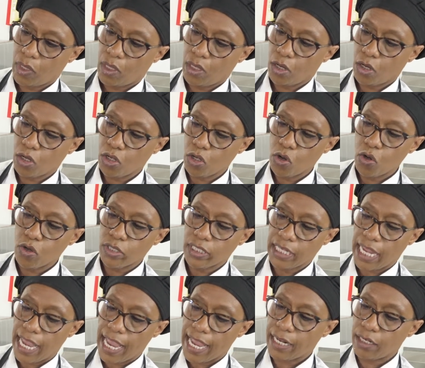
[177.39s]
Closed
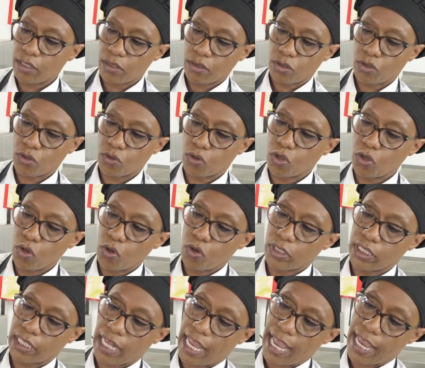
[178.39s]
end to
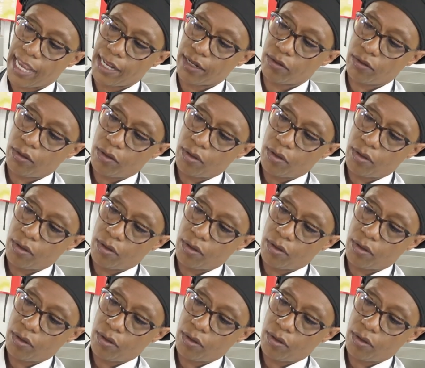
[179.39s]
closed end,